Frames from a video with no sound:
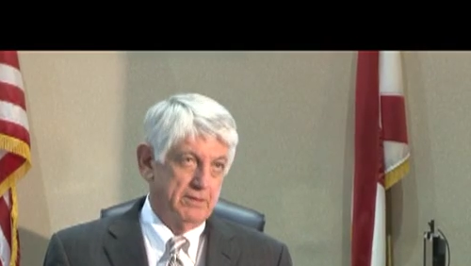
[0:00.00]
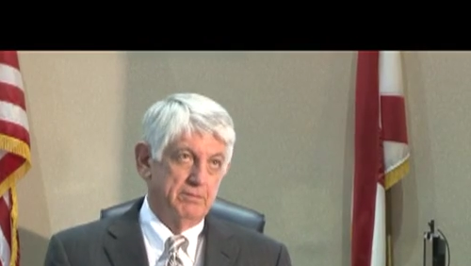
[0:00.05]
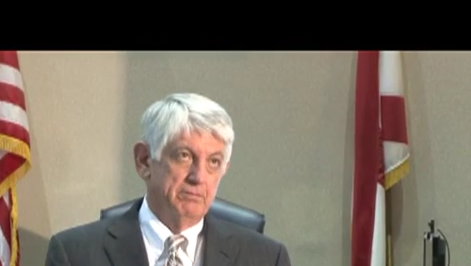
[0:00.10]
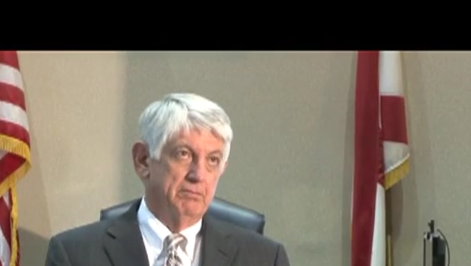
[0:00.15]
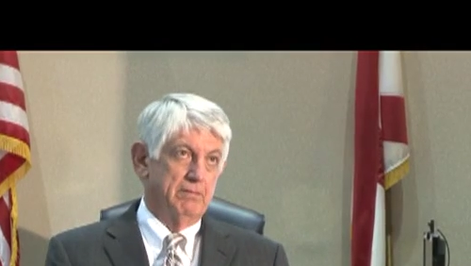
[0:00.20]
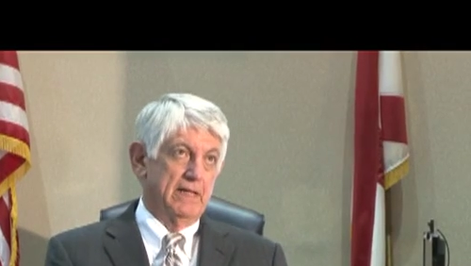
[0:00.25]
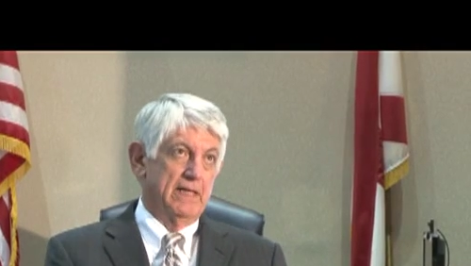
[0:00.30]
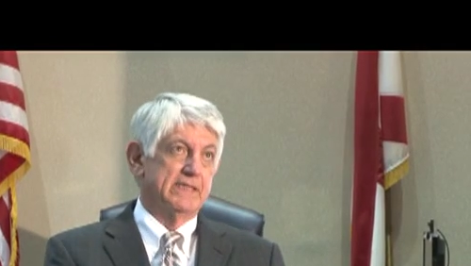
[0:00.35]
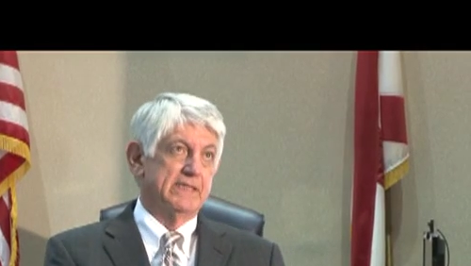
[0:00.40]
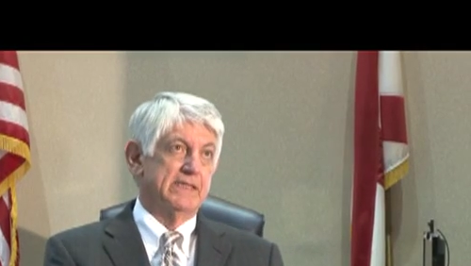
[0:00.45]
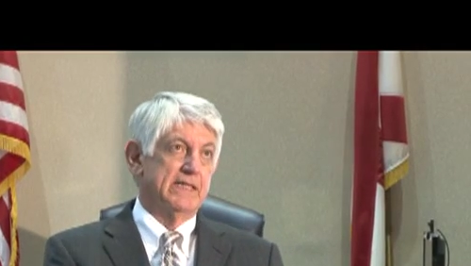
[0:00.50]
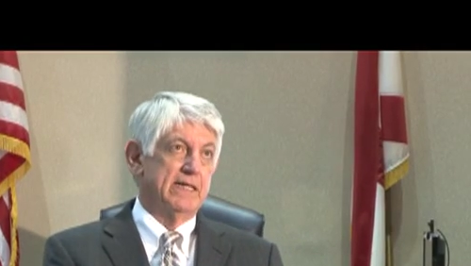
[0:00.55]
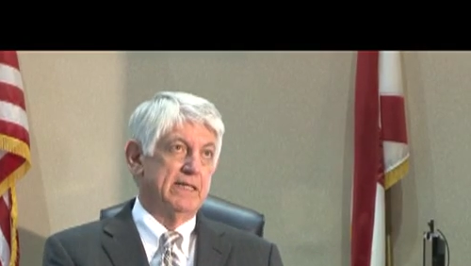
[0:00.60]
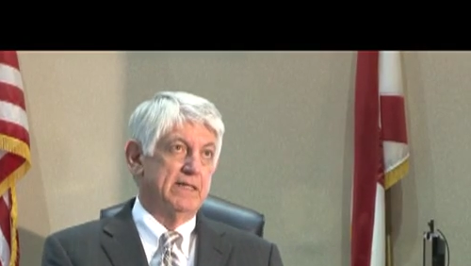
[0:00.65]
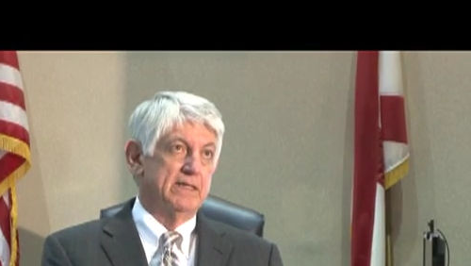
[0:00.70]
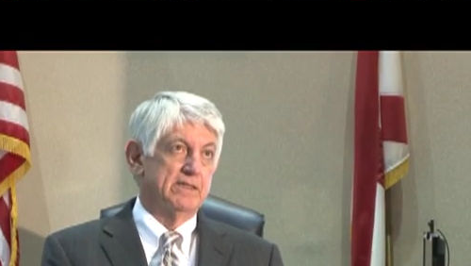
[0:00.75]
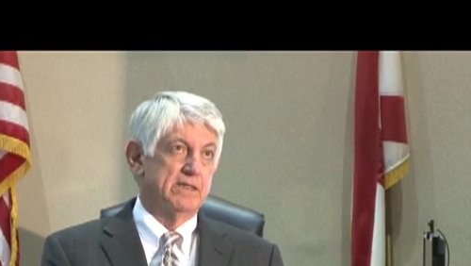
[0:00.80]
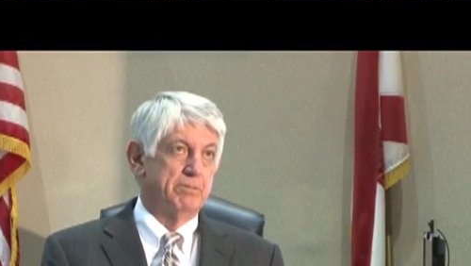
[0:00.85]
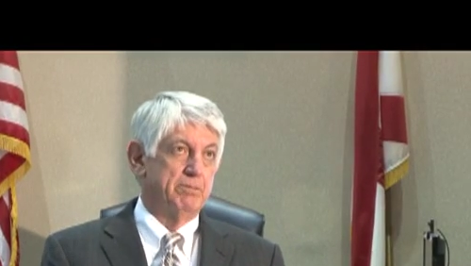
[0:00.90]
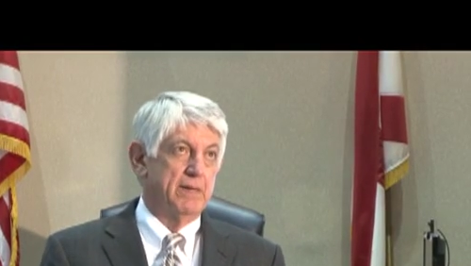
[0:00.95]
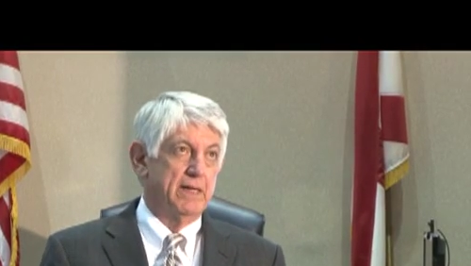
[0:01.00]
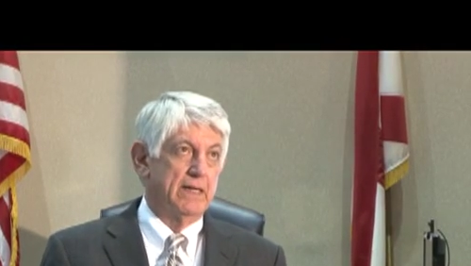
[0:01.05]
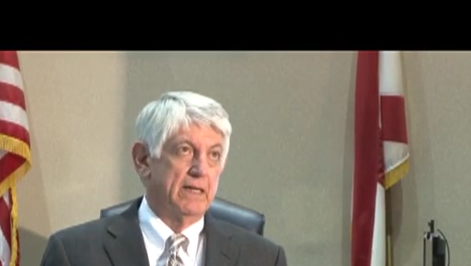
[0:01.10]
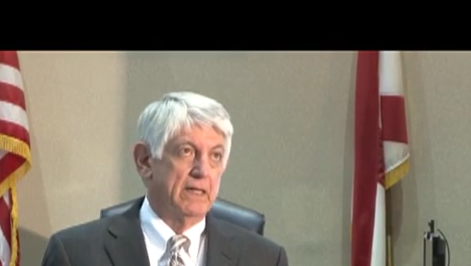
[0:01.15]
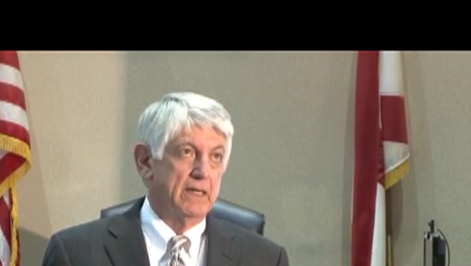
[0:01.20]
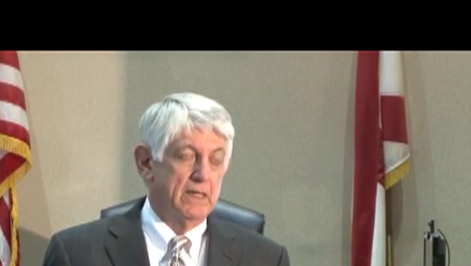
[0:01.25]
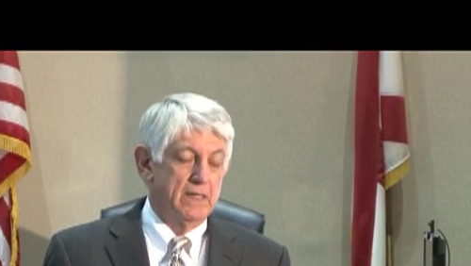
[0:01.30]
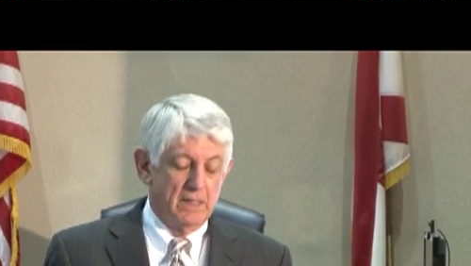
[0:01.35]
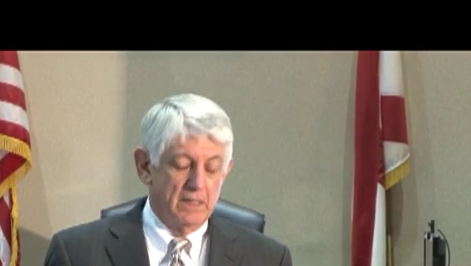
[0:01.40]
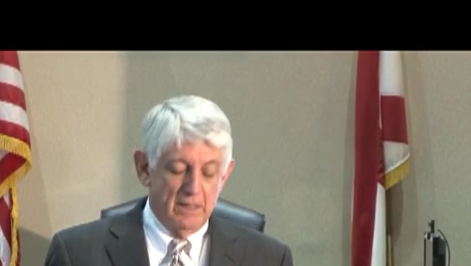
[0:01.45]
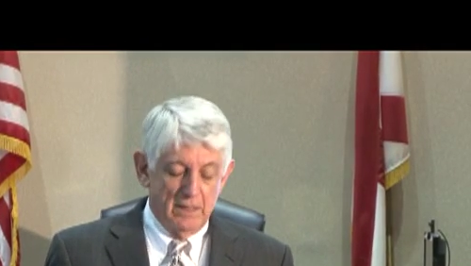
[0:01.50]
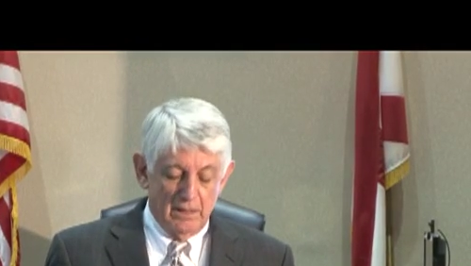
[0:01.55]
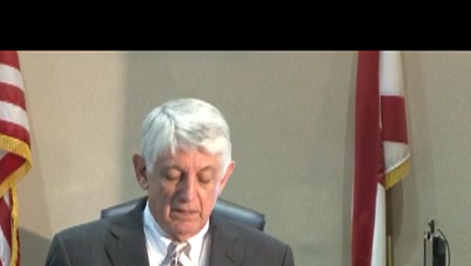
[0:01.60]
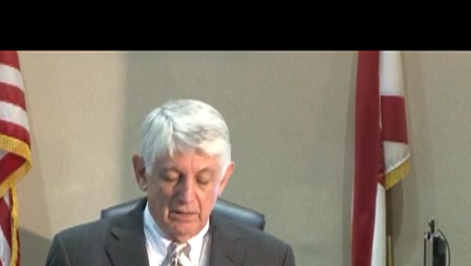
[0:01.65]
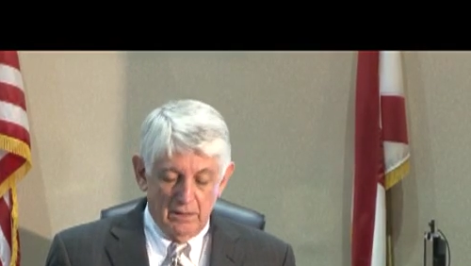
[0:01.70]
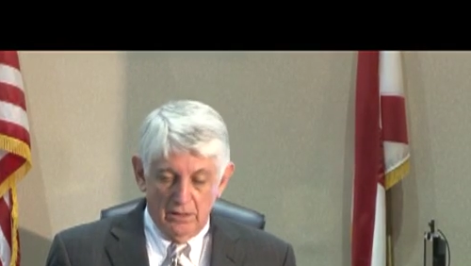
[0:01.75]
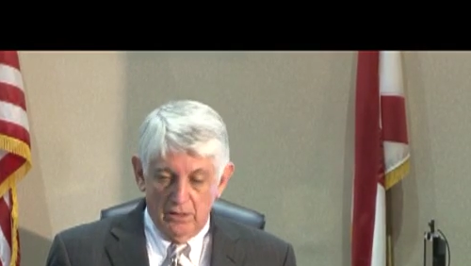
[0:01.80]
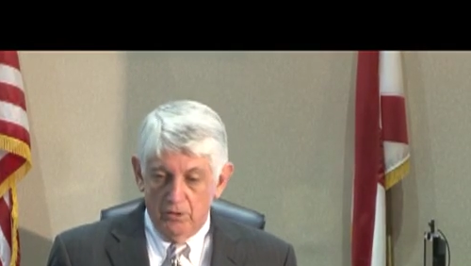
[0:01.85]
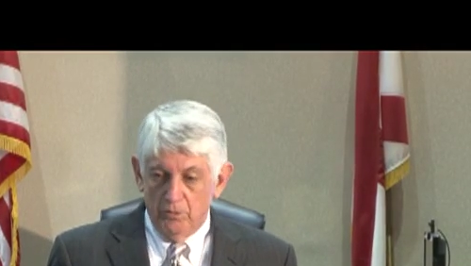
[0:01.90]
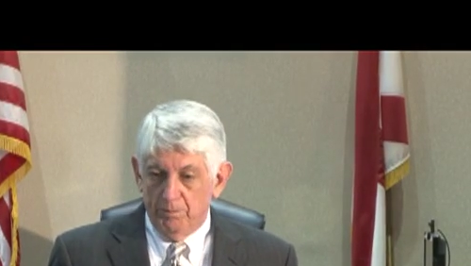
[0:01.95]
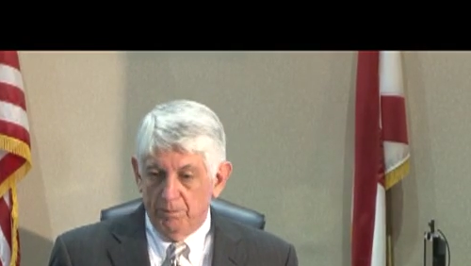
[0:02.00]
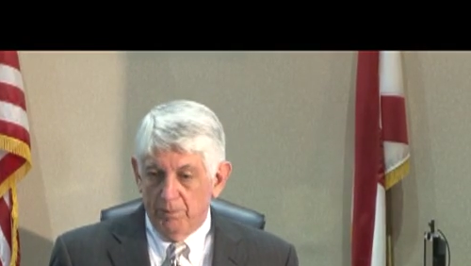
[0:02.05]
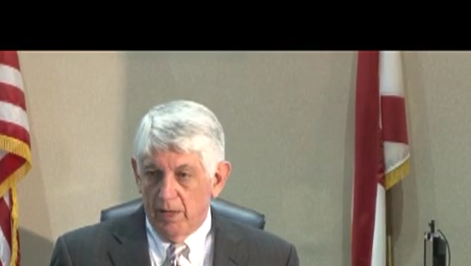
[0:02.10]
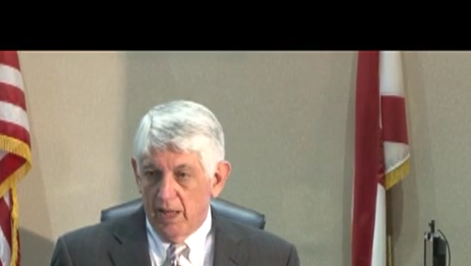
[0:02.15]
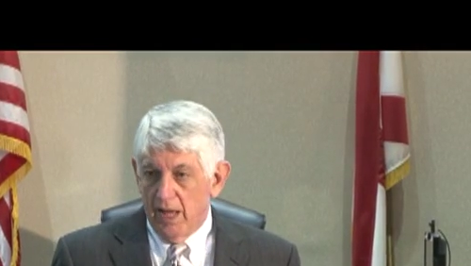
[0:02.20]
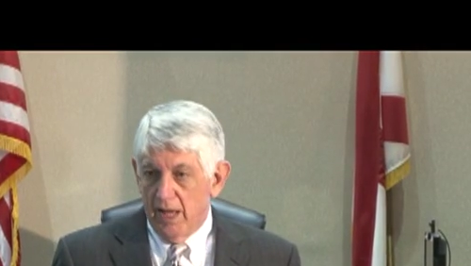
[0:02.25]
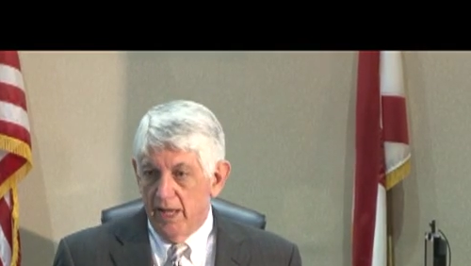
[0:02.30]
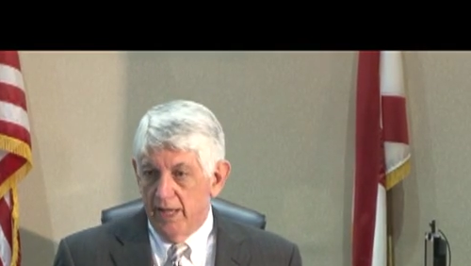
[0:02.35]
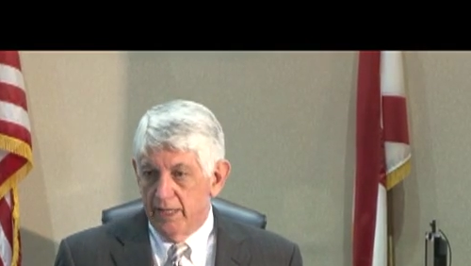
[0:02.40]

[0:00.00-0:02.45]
let's say there's a big hoopla